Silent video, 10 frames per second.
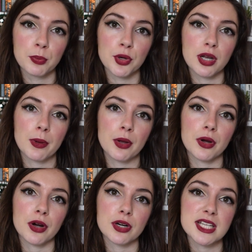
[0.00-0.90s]
book about
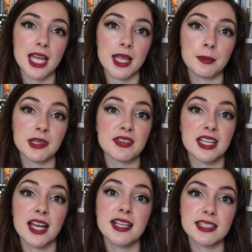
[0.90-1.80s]
her time living
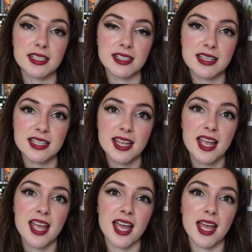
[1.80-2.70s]
in Iceland
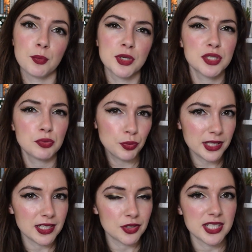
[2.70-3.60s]
which is
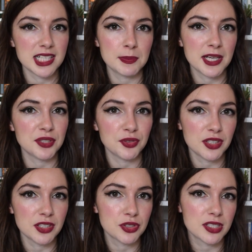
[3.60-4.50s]
really interesting, especially if
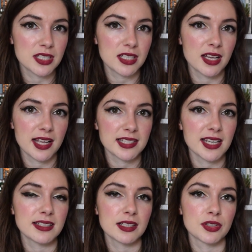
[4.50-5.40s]
you're interested in
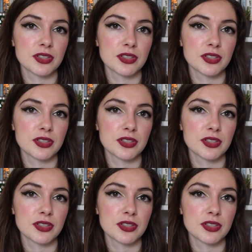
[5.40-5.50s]
Icelandic